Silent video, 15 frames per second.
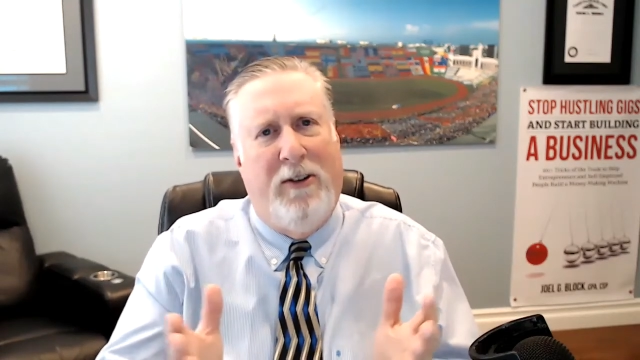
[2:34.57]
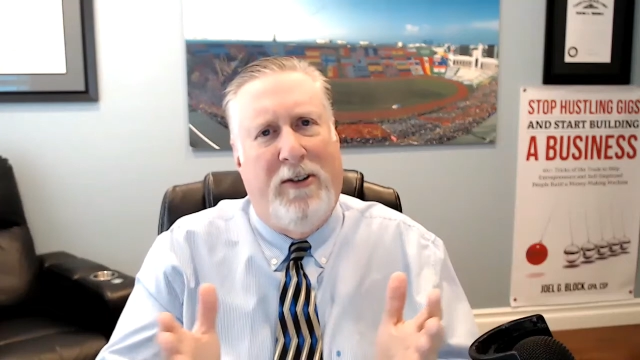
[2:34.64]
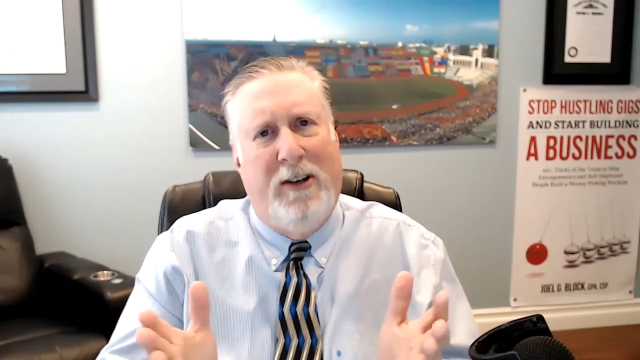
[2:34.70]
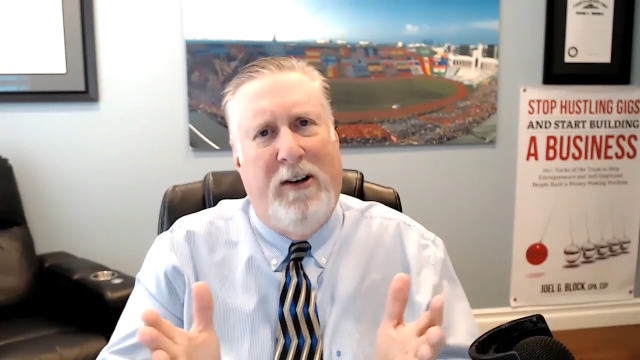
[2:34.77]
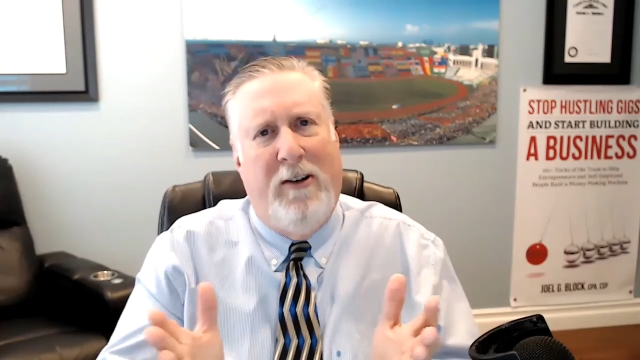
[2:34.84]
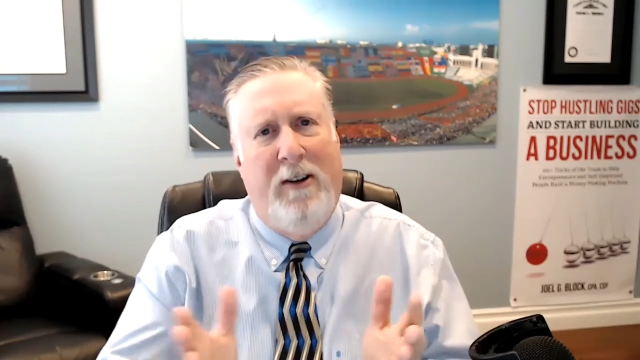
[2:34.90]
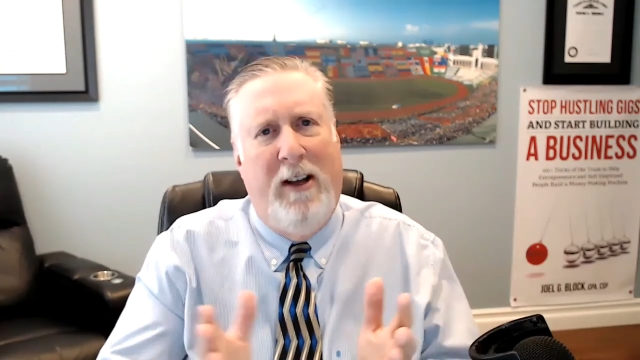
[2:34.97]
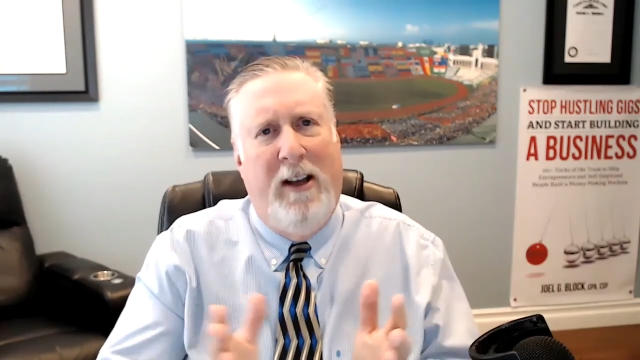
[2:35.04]

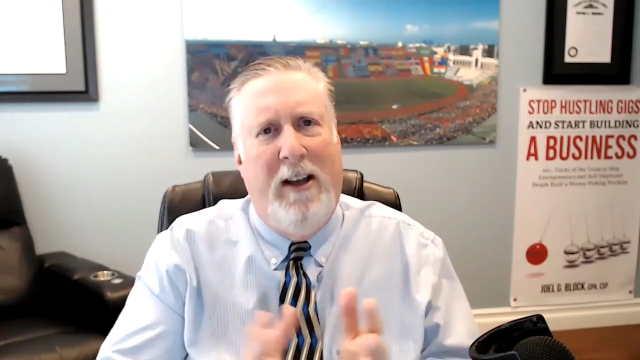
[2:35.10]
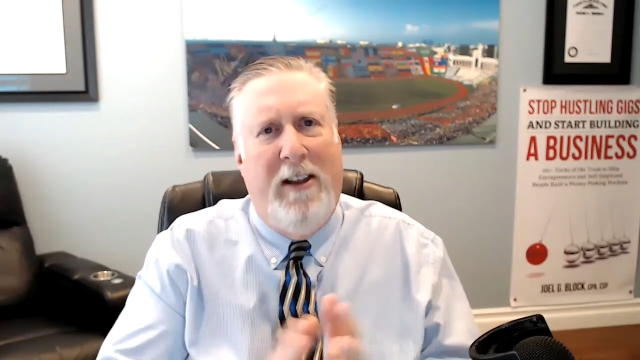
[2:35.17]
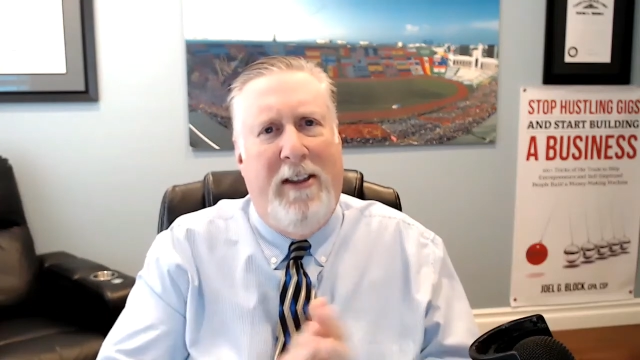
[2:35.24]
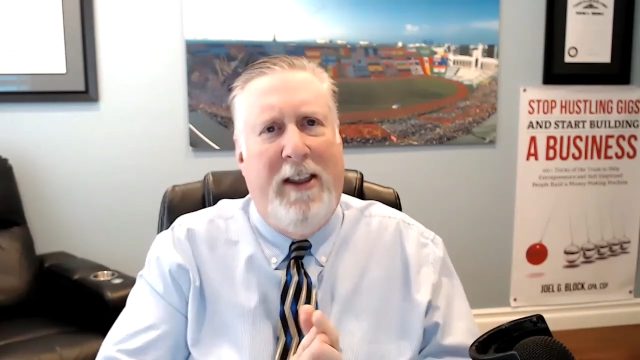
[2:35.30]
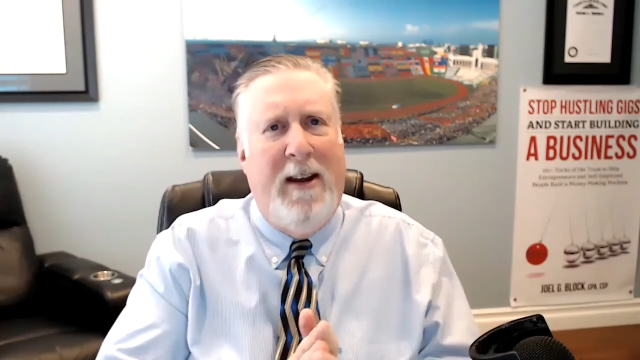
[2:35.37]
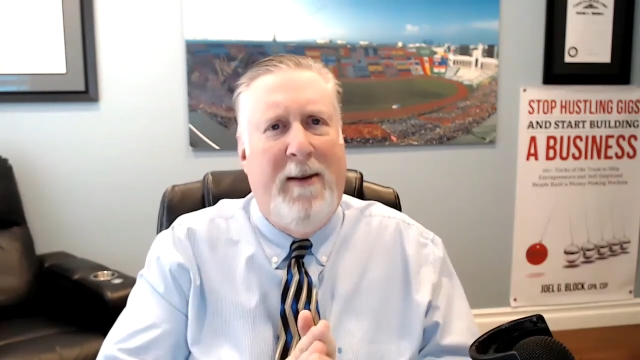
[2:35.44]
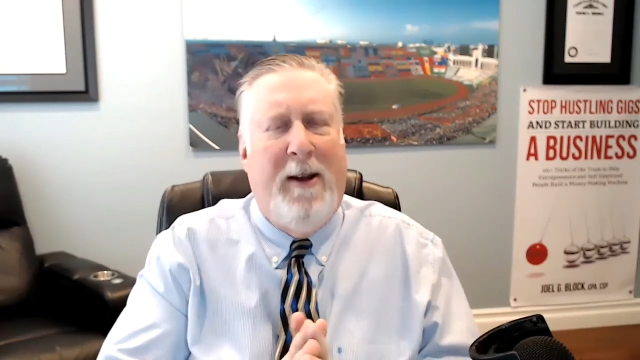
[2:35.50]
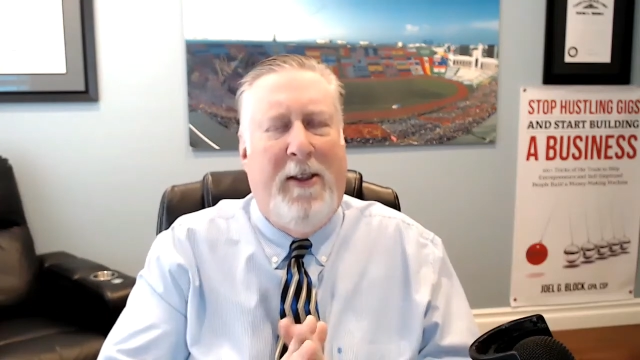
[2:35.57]
So
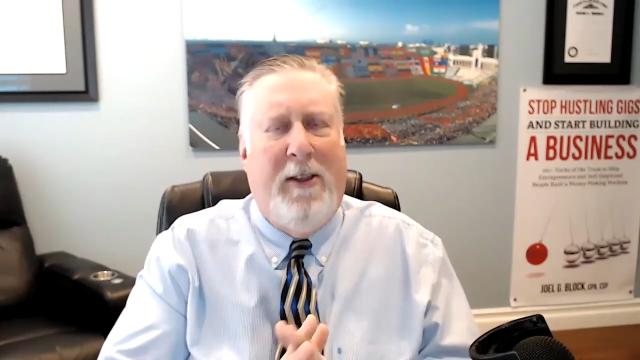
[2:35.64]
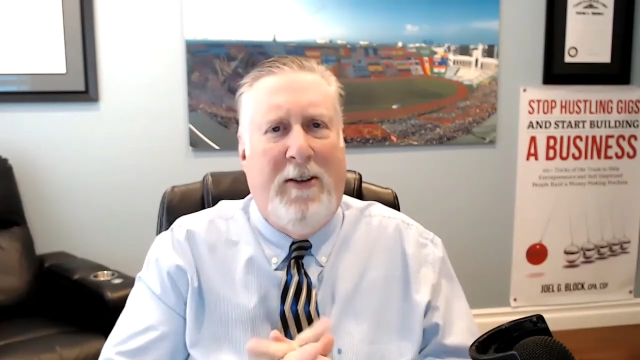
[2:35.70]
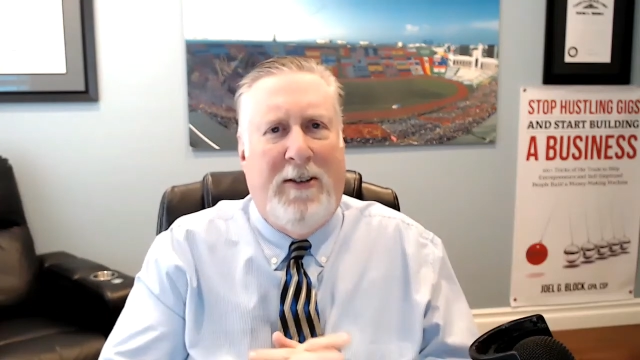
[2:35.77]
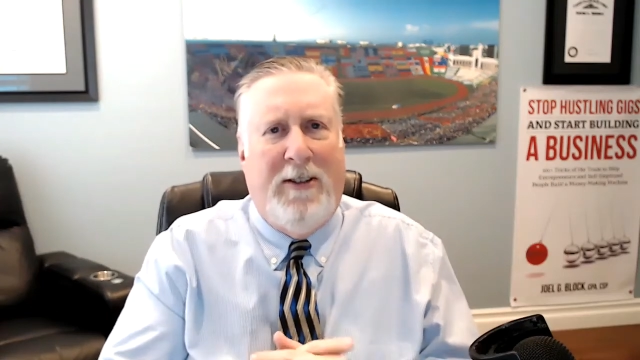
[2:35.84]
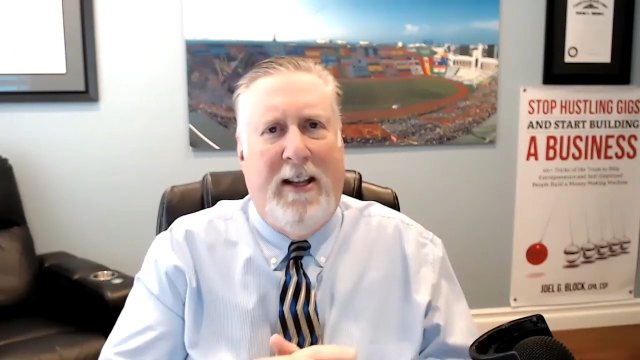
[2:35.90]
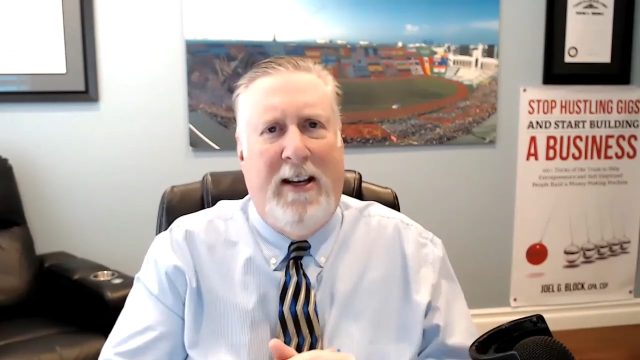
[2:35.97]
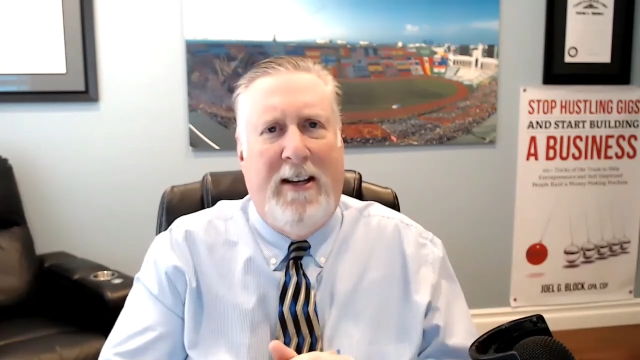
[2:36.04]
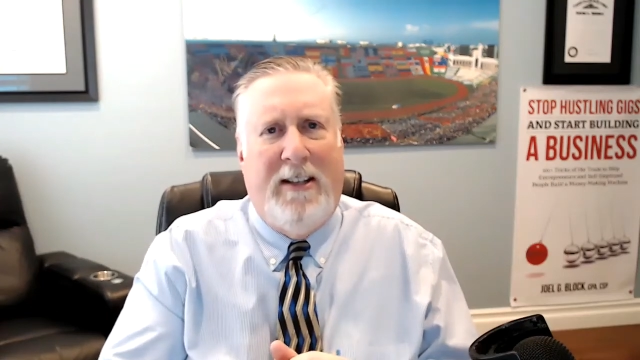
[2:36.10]
think about
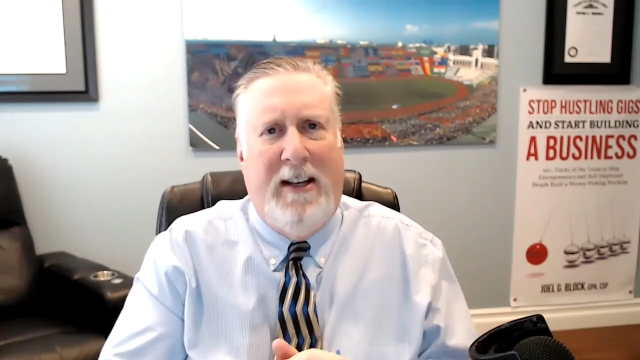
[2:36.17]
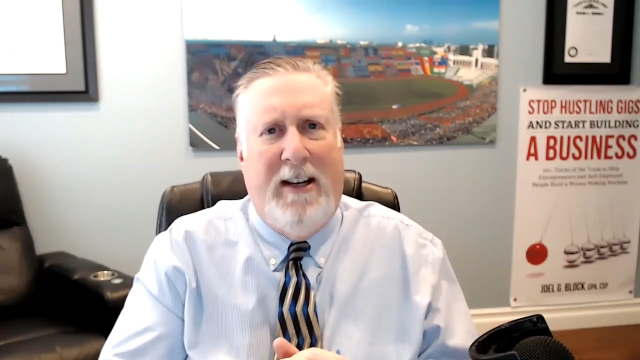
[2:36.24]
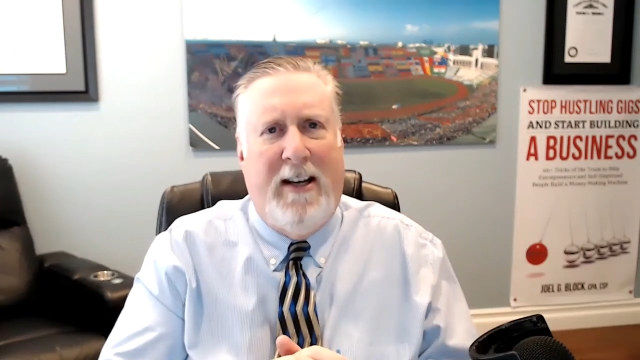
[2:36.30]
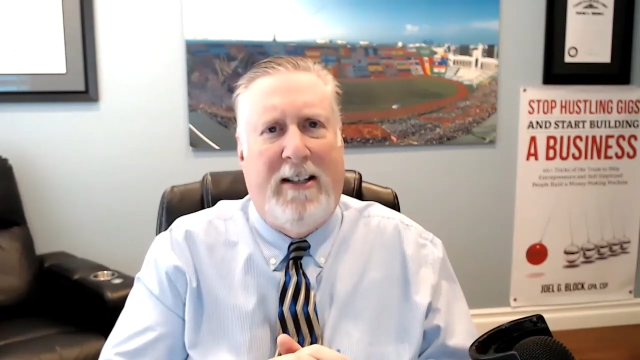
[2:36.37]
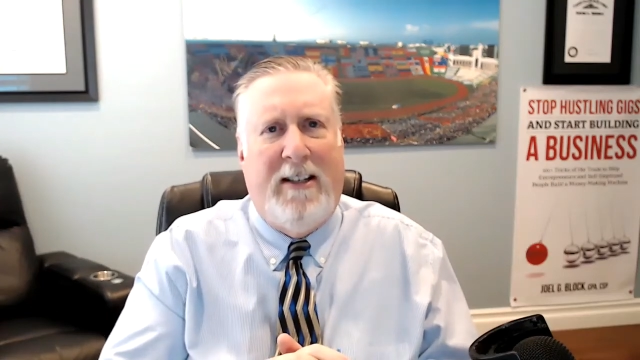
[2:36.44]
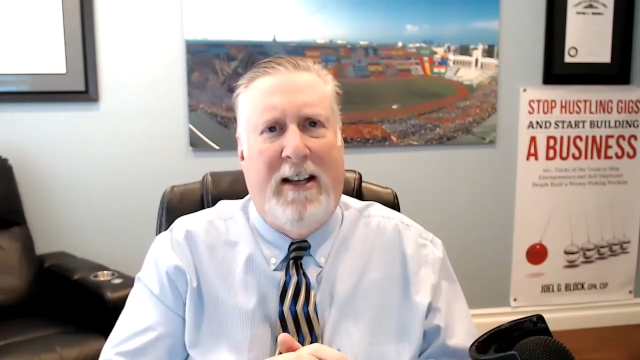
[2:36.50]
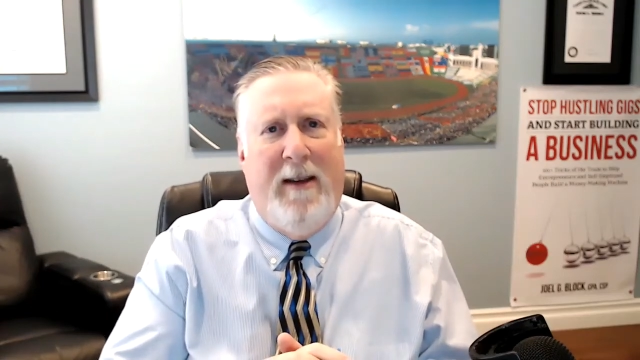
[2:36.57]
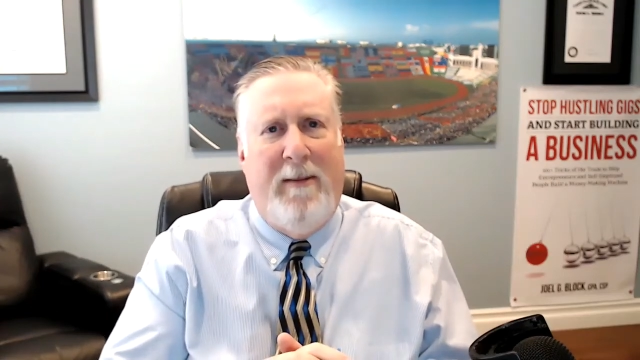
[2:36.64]
those things the
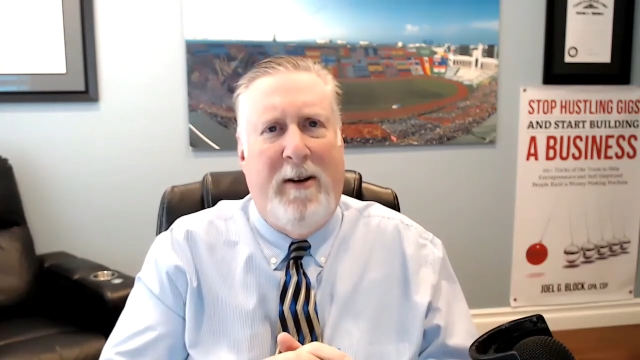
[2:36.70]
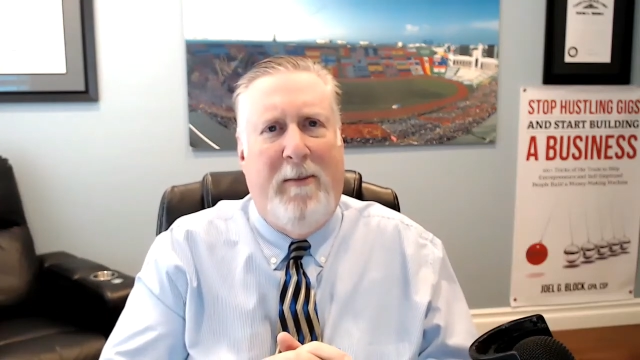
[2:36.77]
next time